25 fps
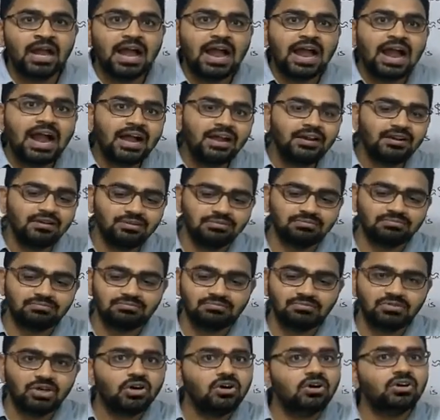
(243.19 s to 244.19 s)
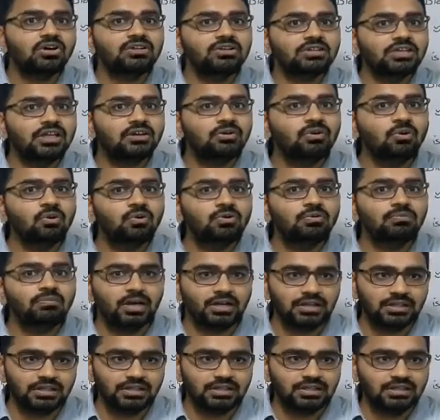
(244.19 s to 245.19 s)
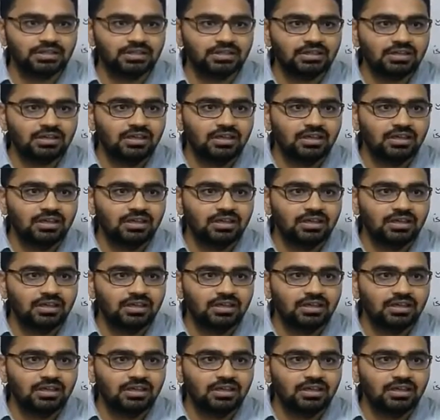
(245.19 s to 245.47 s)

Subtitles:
and earn their own money.